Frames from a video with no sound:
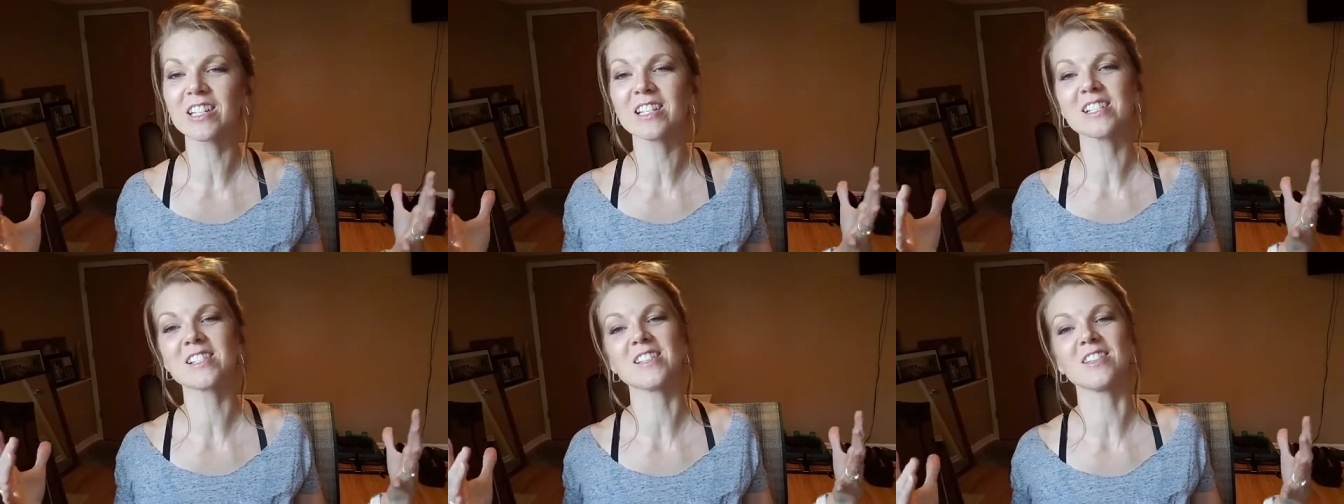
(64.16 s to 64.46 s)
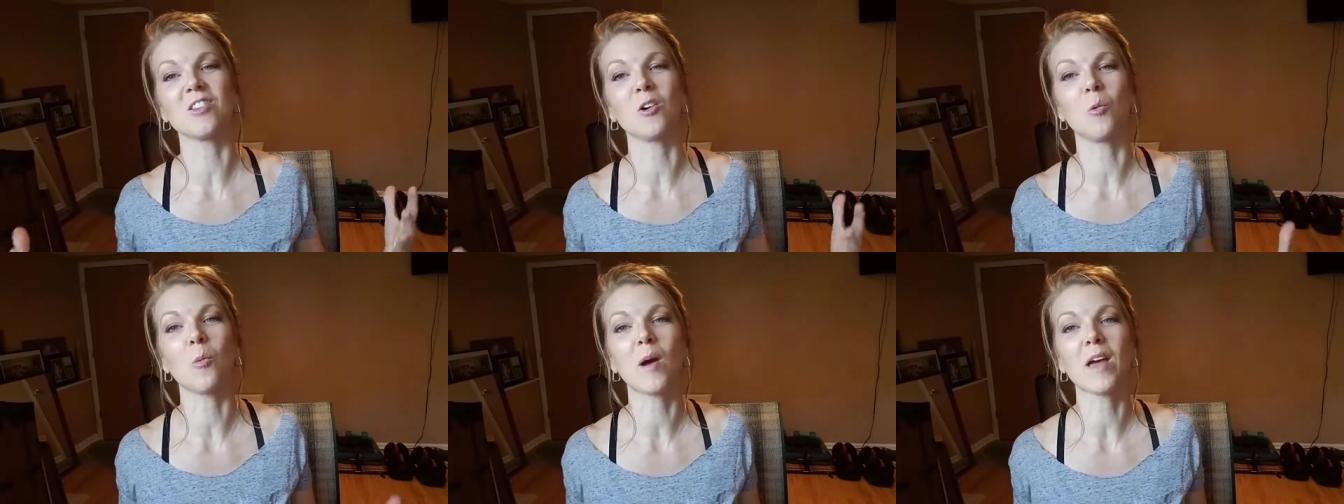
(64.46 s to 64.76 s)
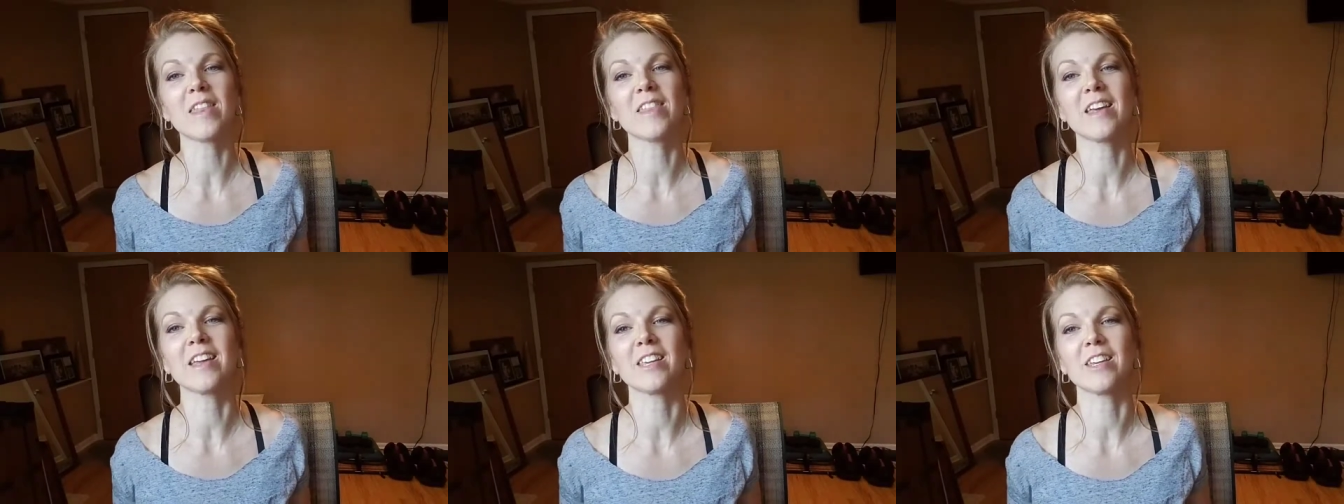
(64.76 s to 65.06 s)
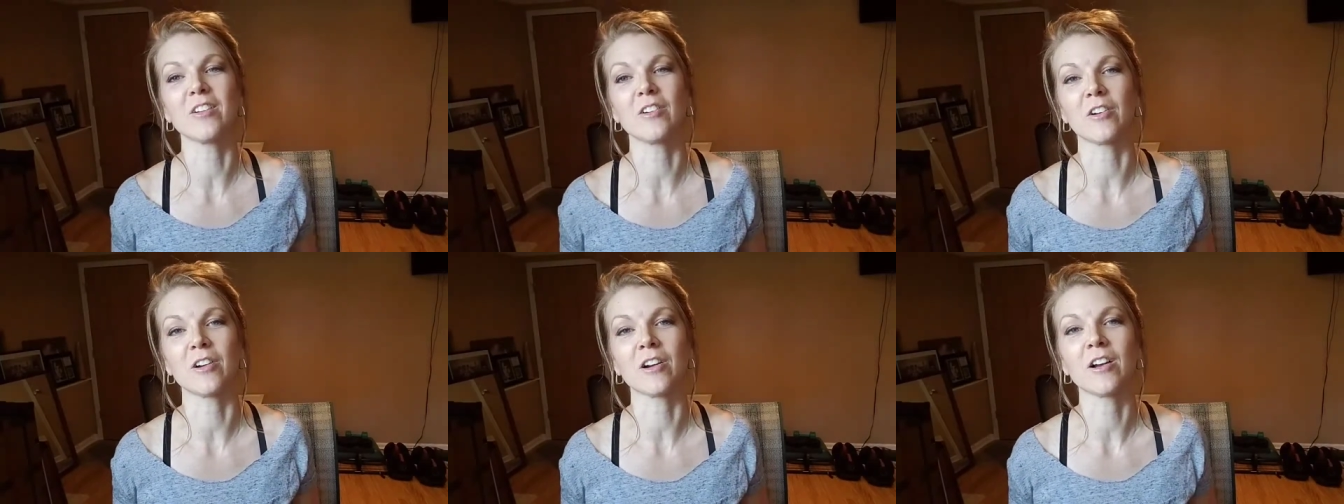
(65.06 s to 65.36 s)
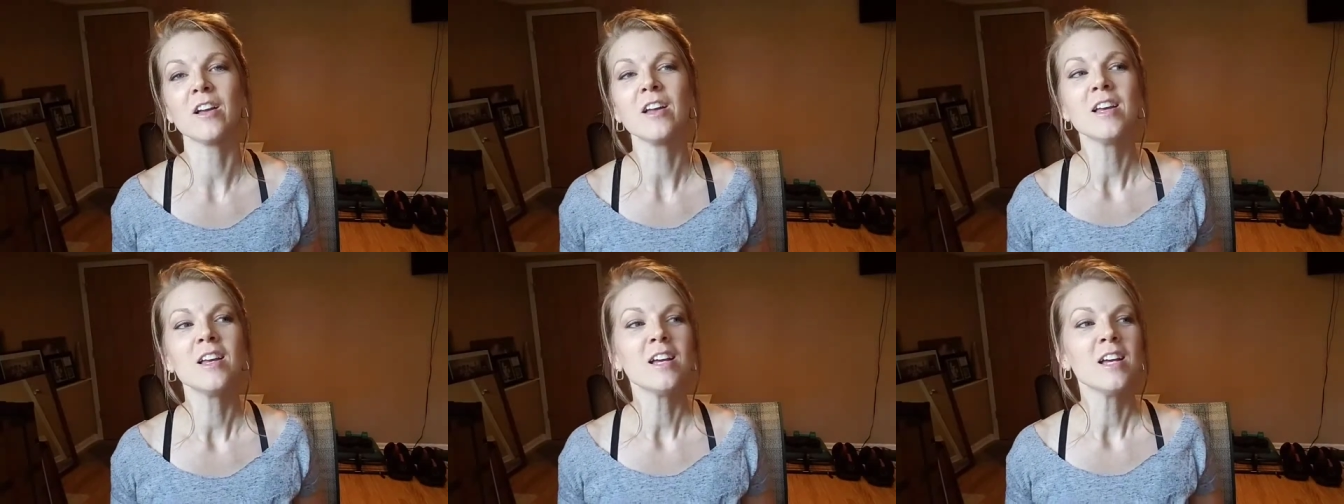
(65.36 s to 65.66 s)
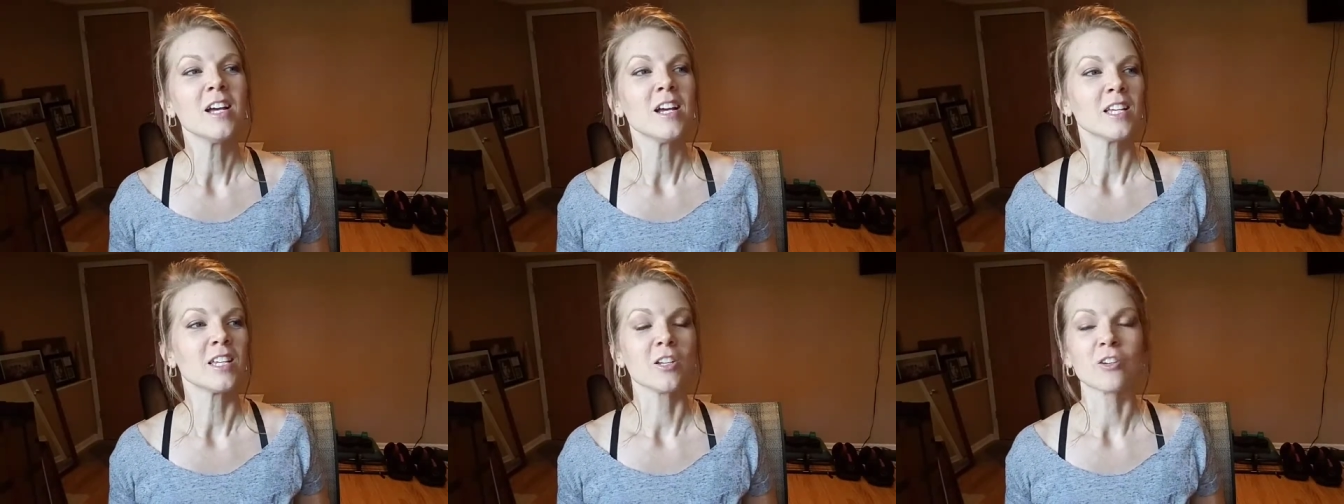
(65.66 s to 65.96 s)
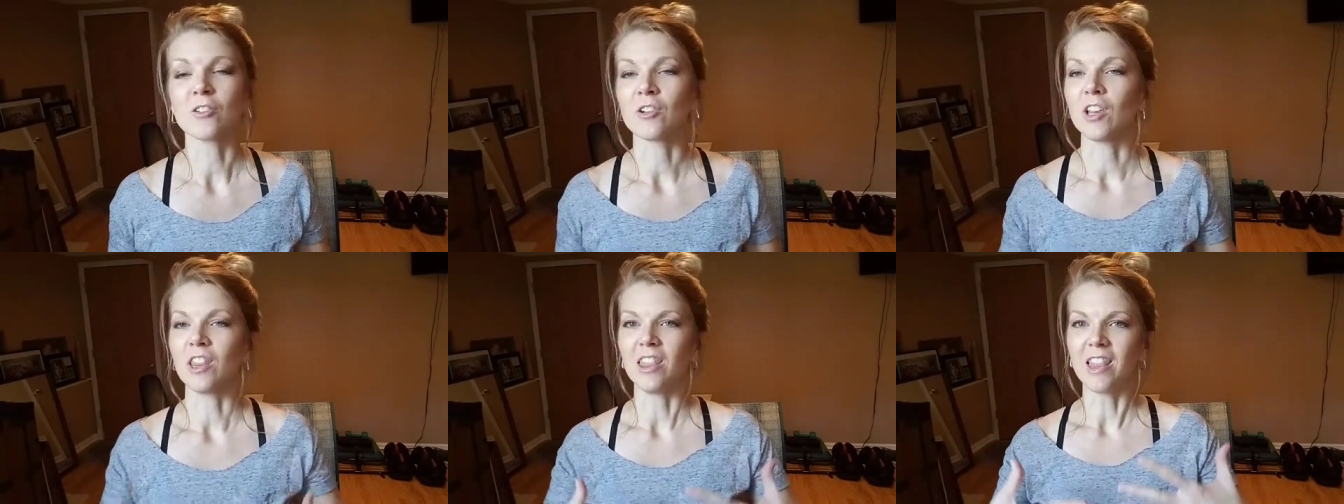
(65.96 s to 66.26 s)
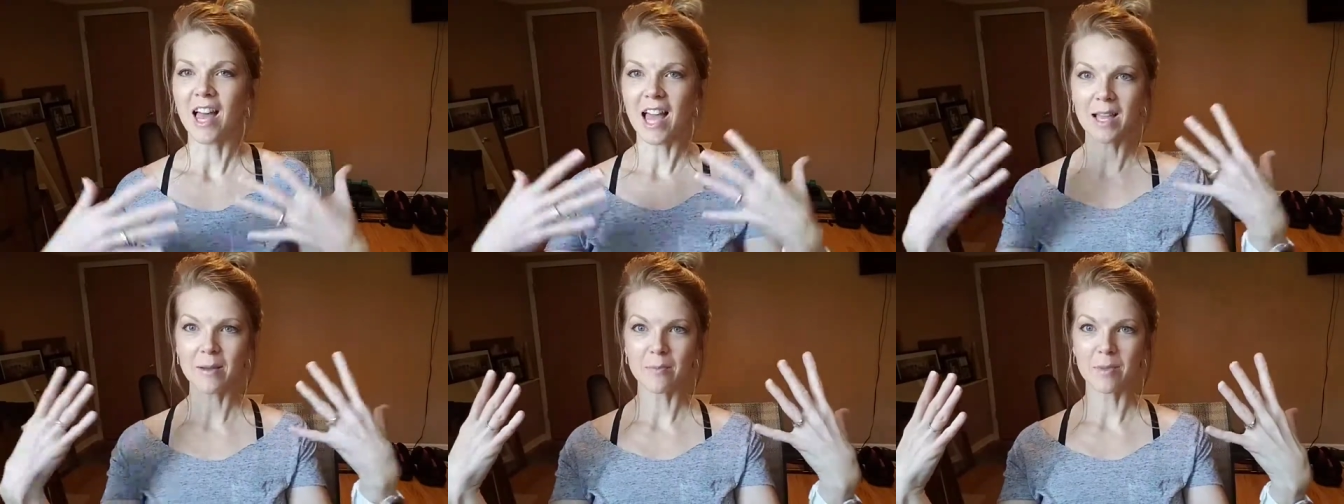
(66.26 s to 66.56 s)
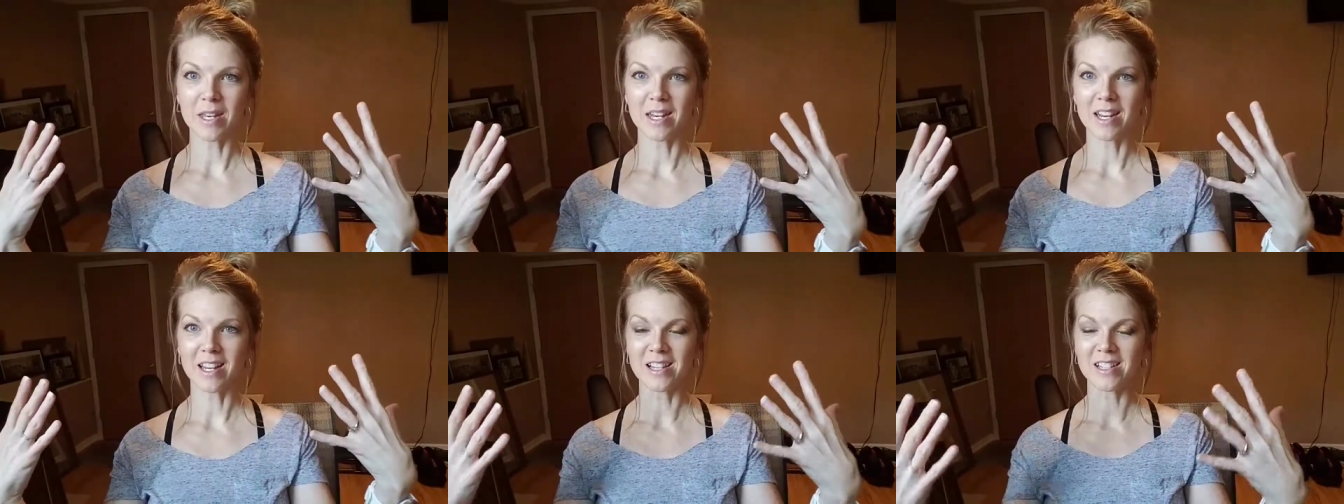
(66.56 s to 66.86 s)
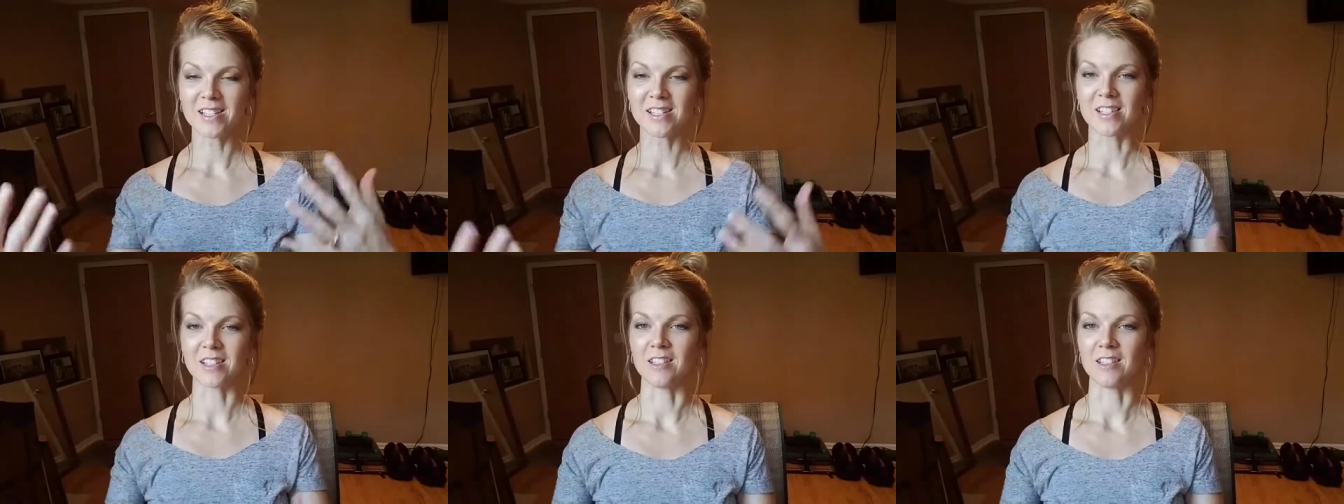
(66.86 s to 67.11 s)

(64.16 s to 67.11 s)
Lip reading: is, and the way that your alignment is,